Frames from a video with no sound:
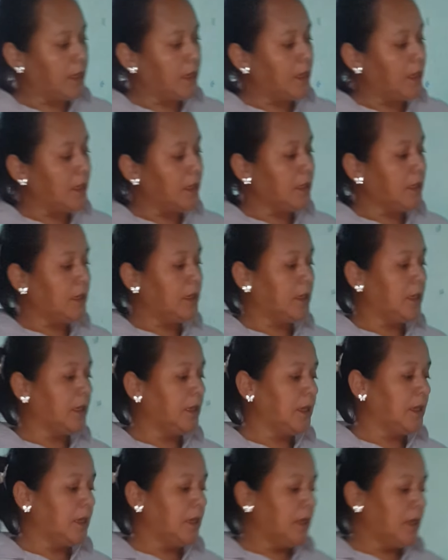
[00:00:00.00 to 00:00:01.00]
And
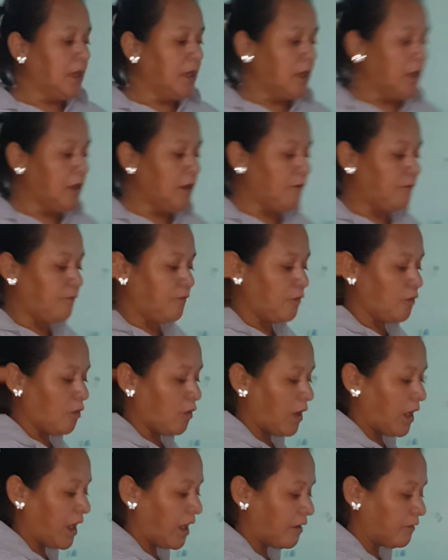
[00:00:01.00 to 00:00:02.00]
if
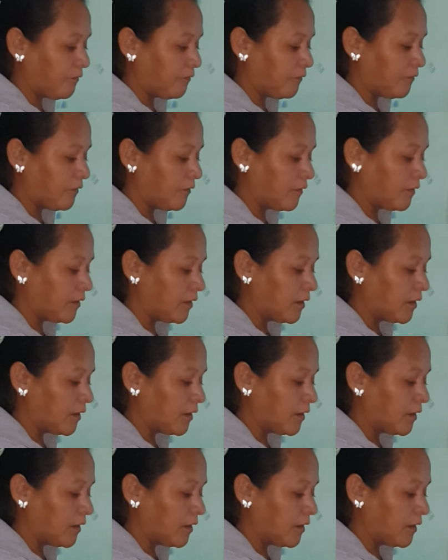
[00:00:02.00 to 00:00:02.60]
you have,